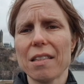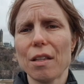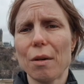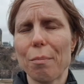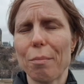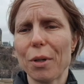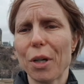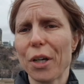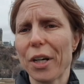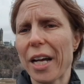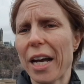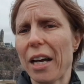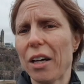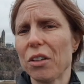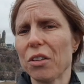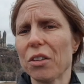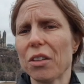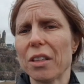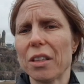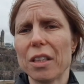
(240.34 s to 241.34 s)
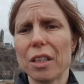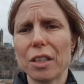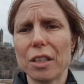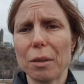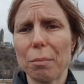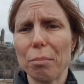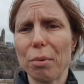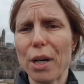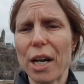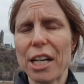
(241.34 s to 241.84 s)
the burnout, the
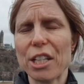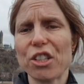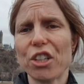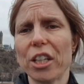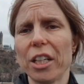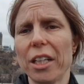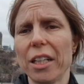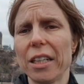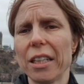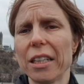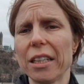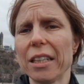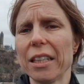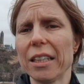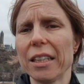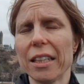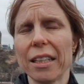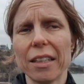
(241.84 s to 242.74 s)
depression,